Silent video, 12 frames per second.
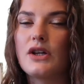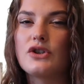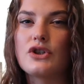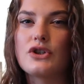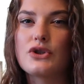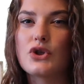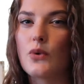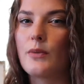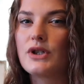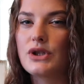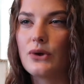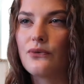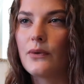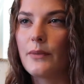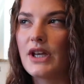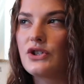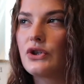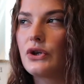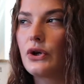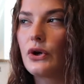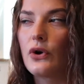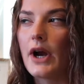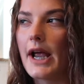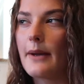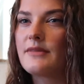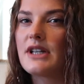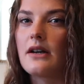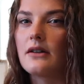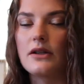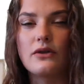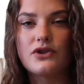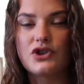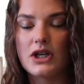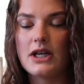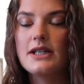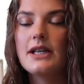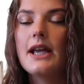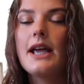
just so much information crammed on a little sheet.